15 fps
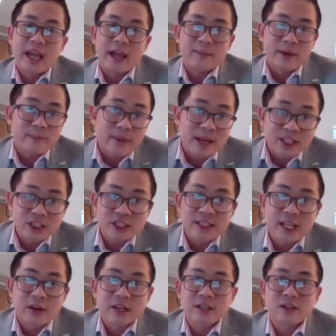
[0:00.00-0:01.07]
my managing
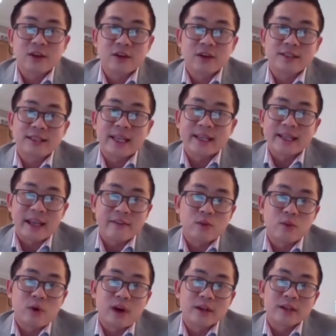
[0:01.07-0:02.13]
directors, and
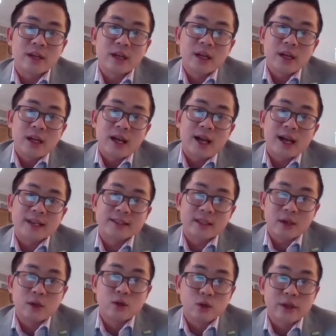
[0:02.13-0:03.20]
everyone has
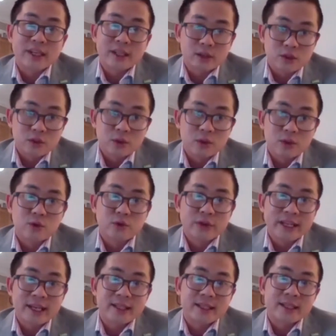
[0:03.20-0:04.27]
looked into
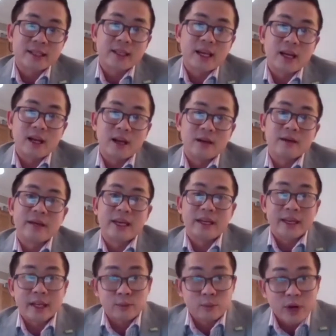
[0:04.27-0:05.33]
creating a
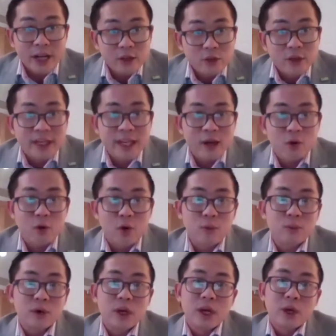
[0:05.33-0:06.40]
brand new care
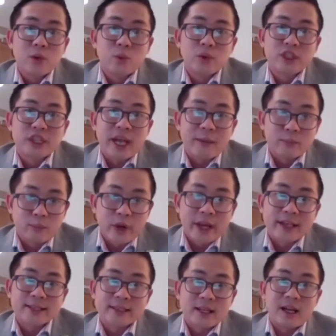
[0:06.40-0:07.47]
home which
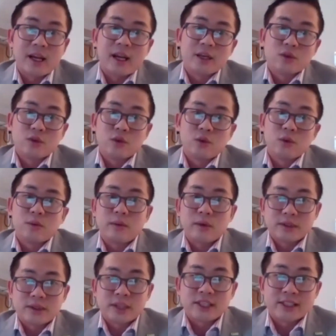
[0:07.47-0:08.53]
embrace
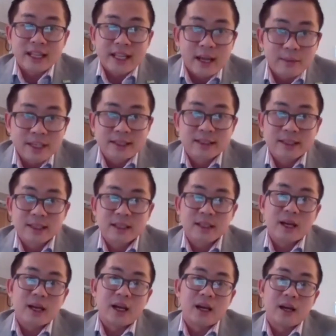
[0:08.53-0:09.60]
sustainability,
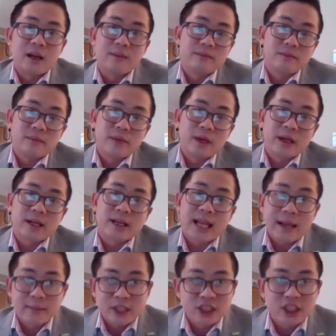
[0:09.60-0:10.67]

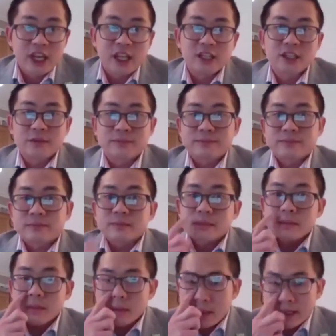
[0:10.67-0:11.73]
climate change,
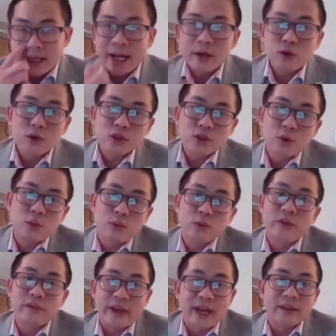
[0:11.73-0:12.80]
and also
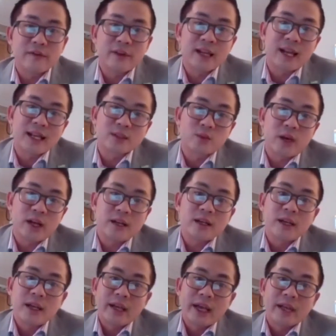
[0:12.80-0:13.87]
with Enfield as well.
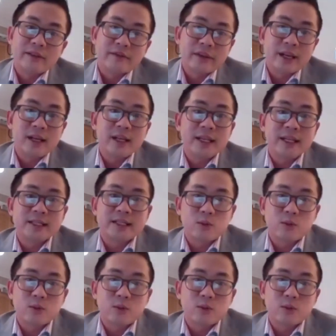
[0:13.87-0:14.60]
Enfield is